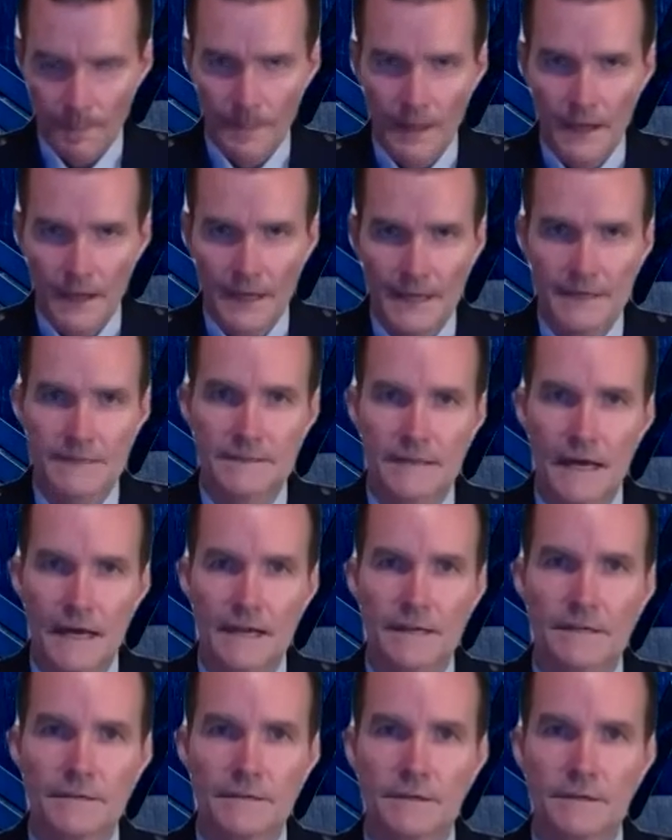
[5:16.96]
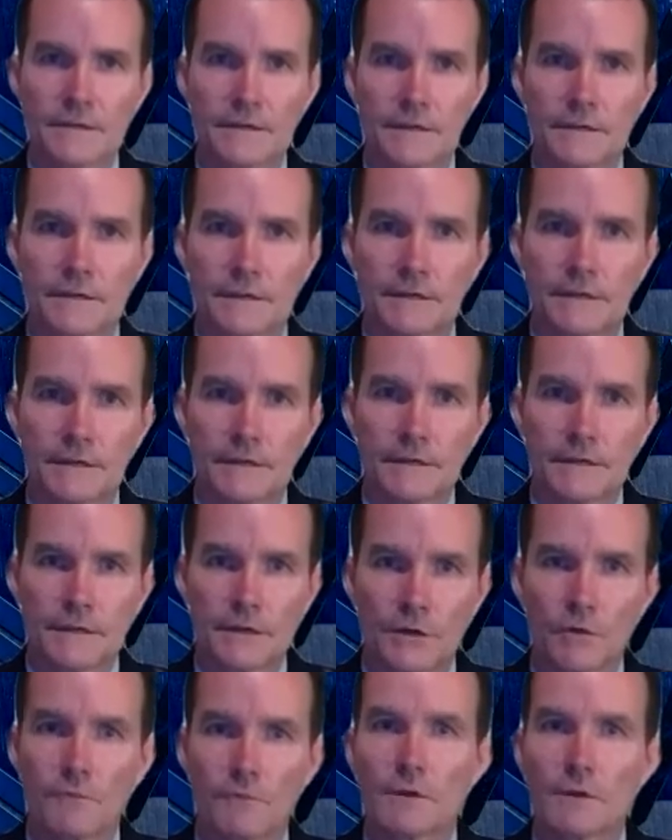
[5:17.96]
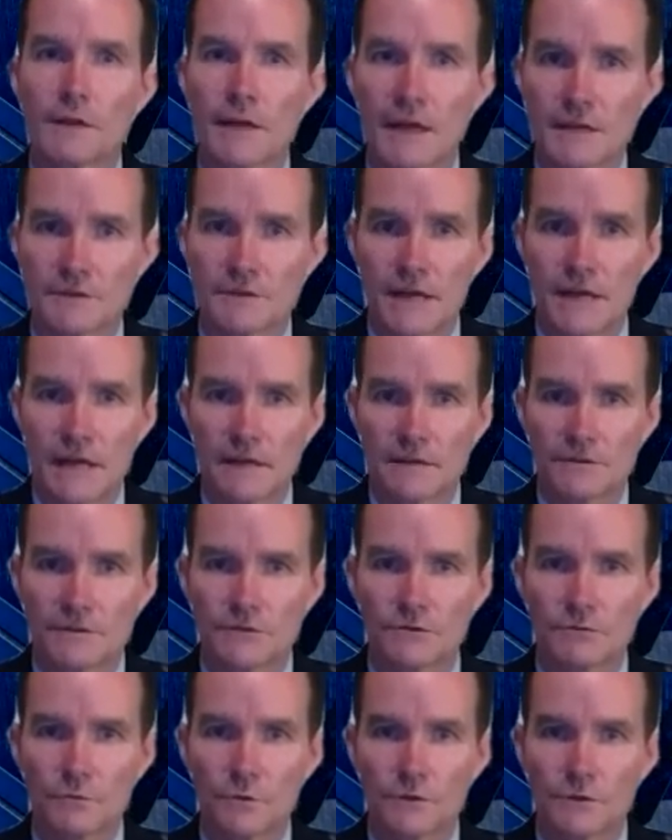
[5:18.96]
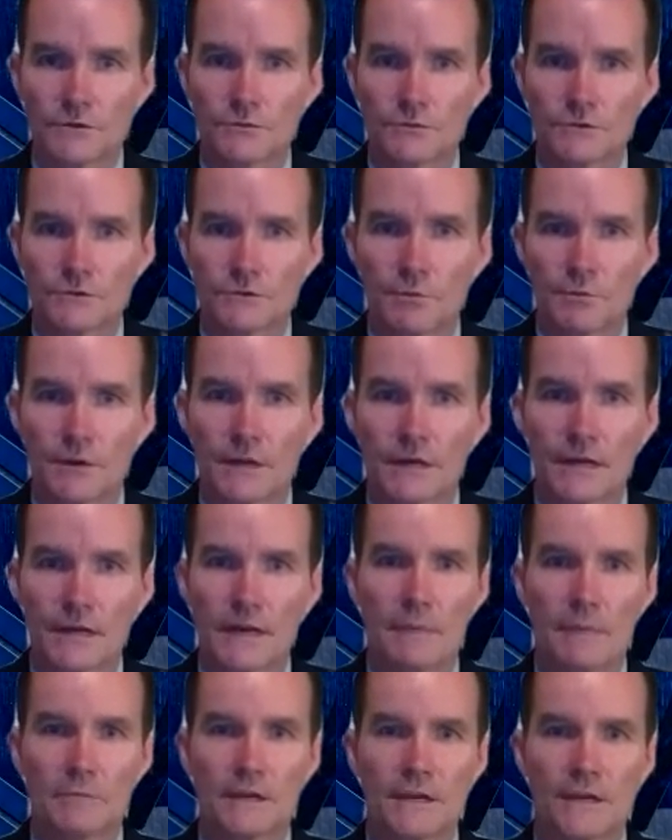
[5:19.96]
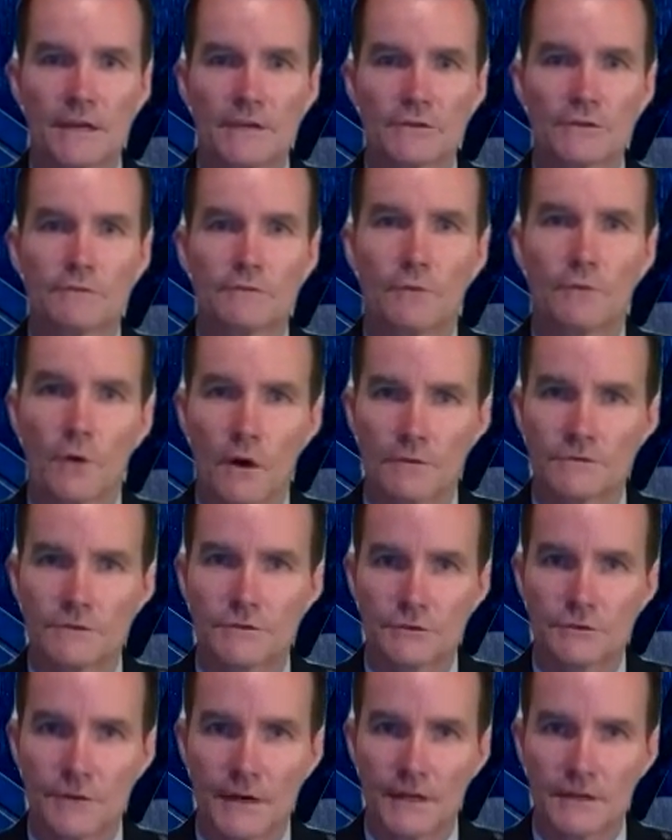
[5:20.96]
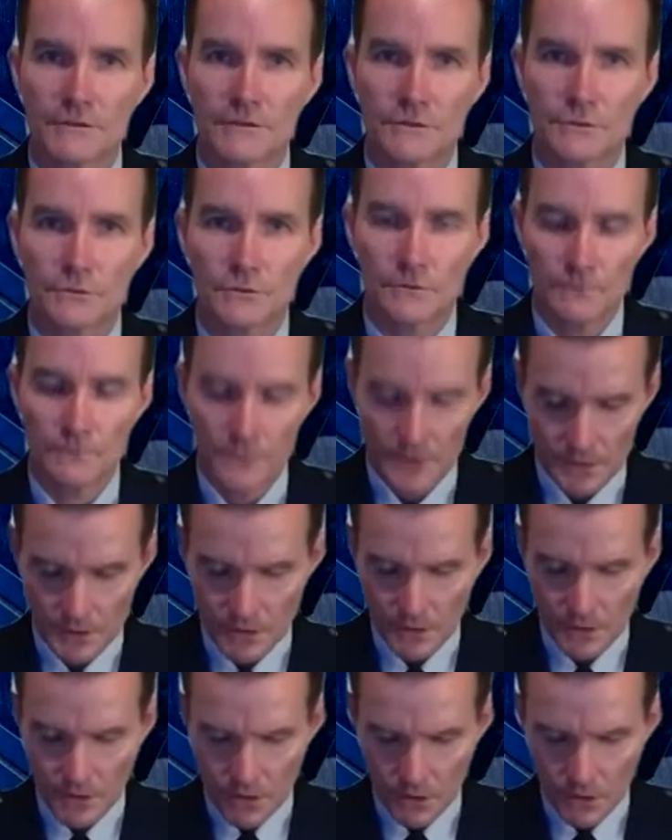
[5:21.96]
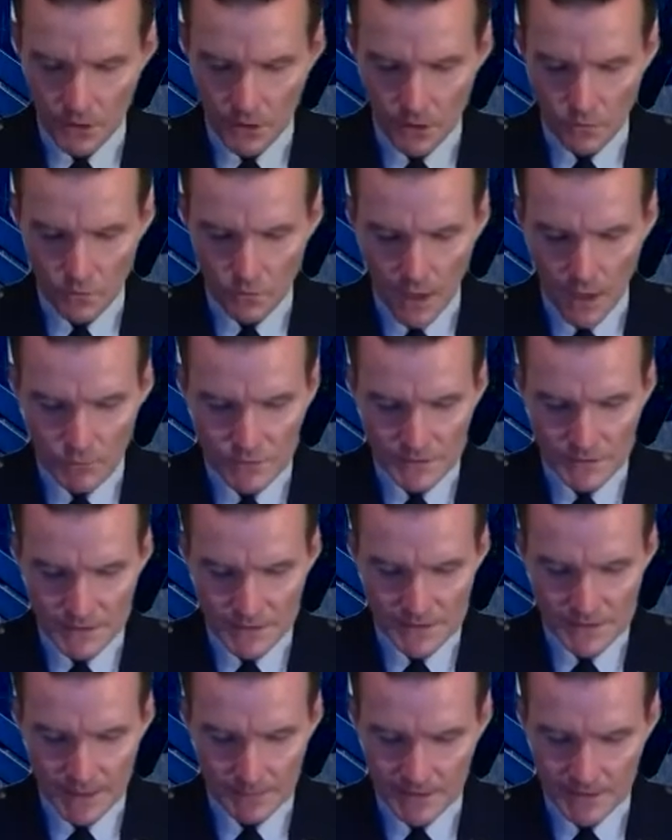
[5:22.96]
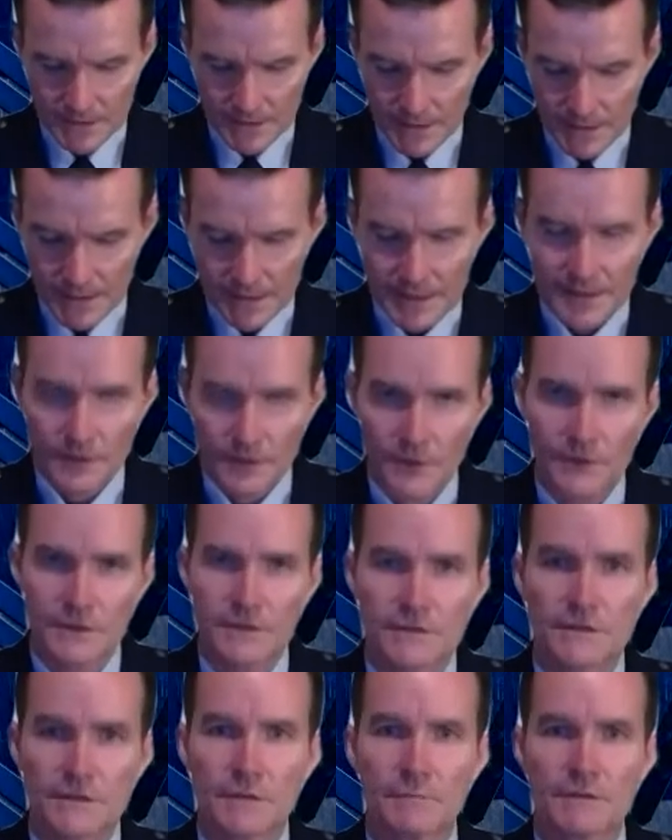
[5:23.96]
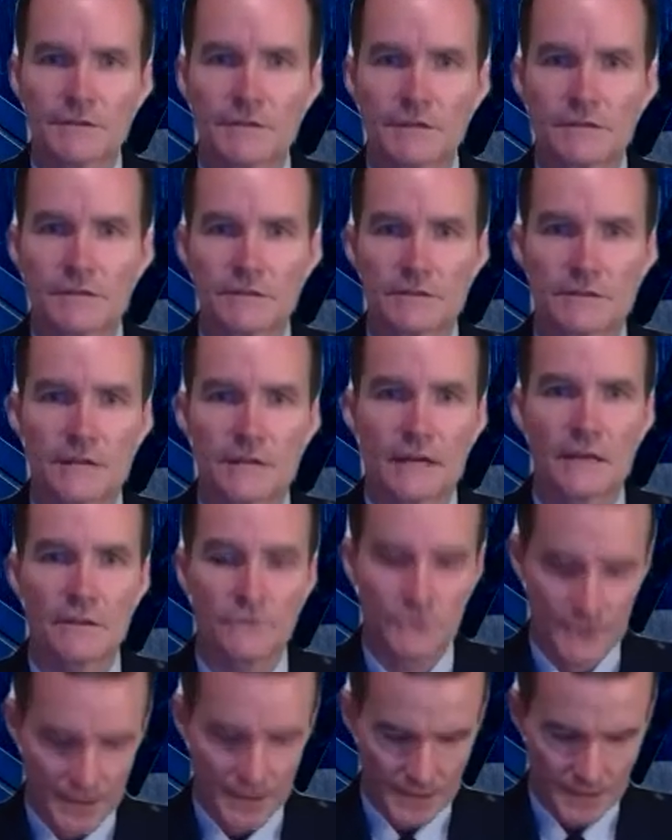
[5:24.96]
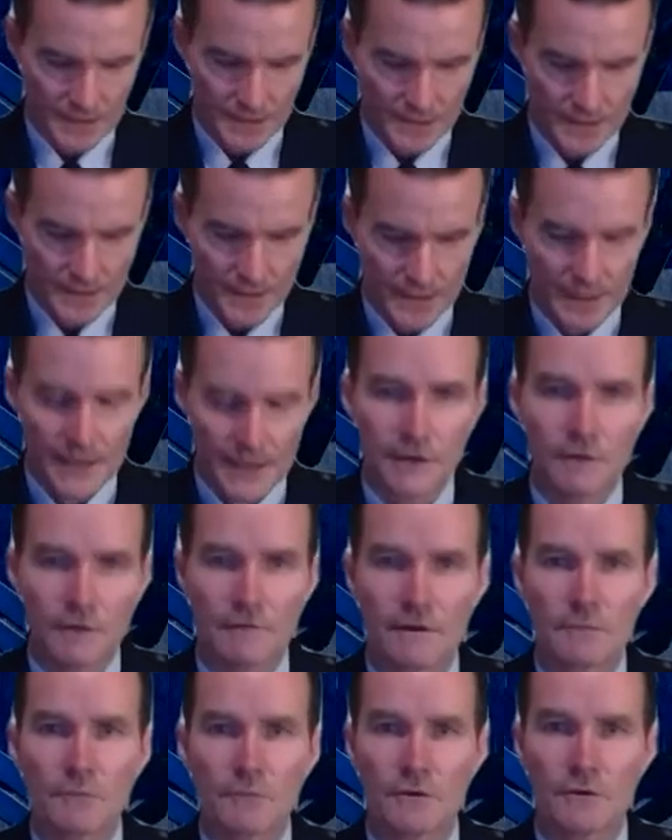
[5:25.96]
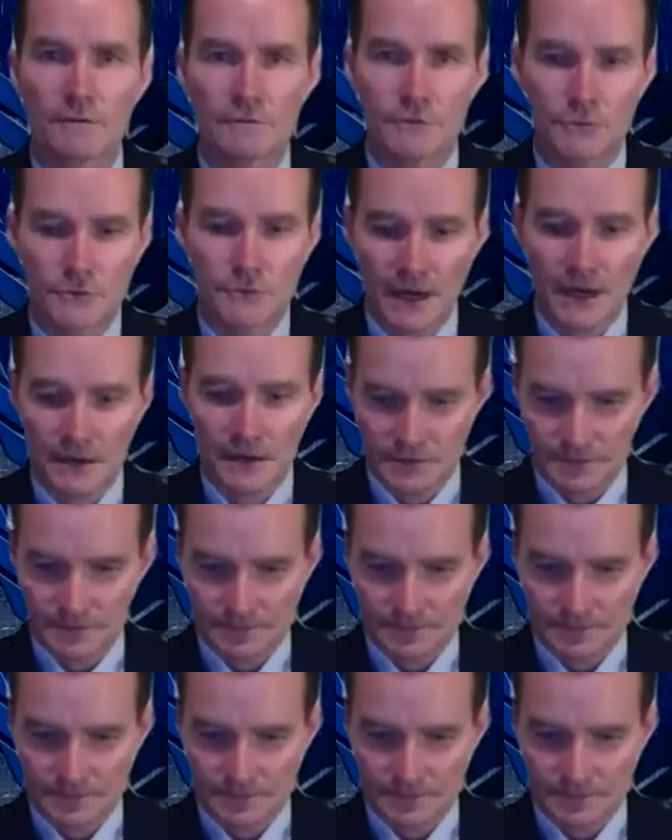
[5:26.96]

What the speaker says: He decided to go for the next challenge, which was to put in an application for officer training school. Rob was accepted and he earned his commission as a second lieutenant in November of 2000.